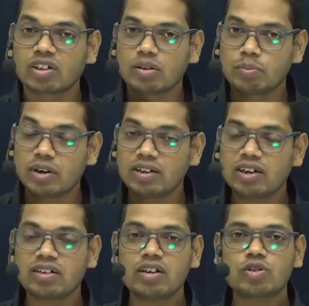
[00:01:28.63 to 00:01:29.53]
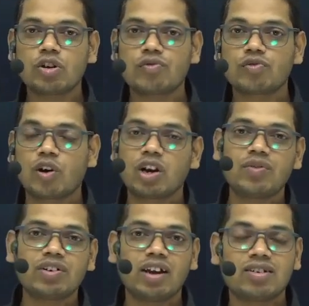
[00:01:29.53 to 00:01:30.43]
But in case of
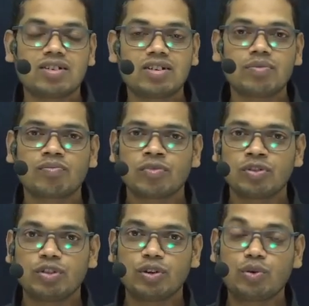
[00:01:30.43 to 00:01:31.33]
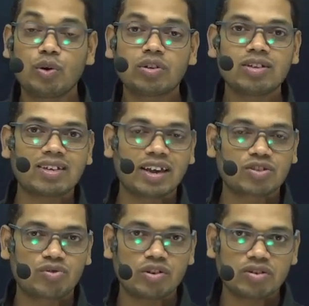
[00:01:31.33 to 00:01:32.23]
non-living entity, the growth is
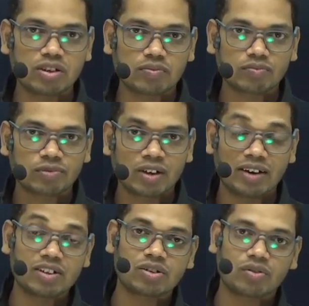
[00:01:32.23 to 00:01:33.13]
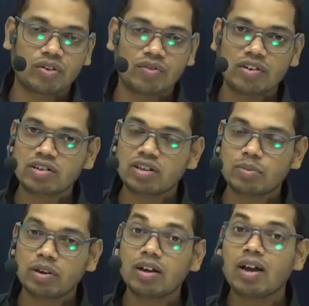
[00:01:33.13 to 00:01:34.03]
extrinsic, it is
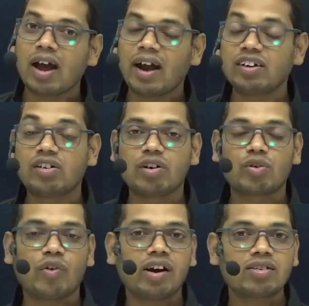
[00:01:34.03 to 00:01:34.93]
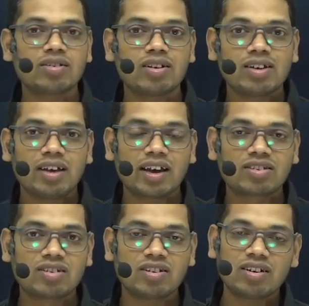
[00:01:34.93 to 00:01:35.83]
reversible and it requires
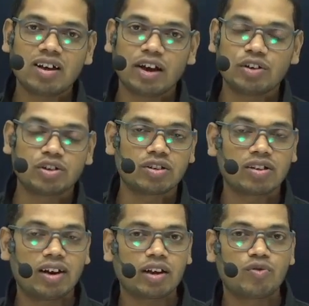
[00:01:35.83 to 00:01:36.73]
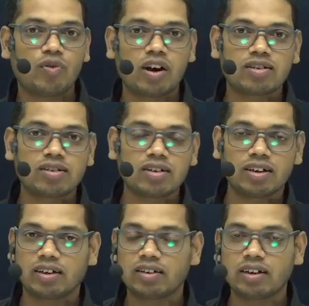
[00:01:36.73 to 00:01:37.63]
external agent like water,
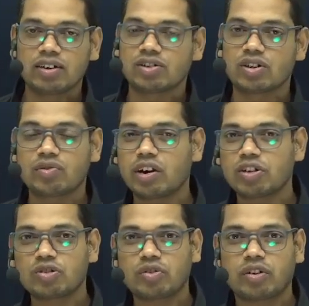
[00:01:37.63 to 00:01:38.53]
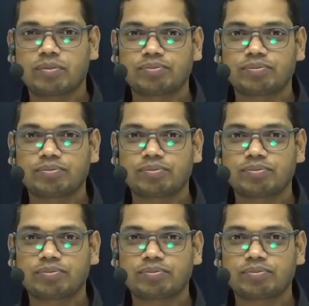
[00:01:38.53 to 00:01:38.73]
air, etc, etc.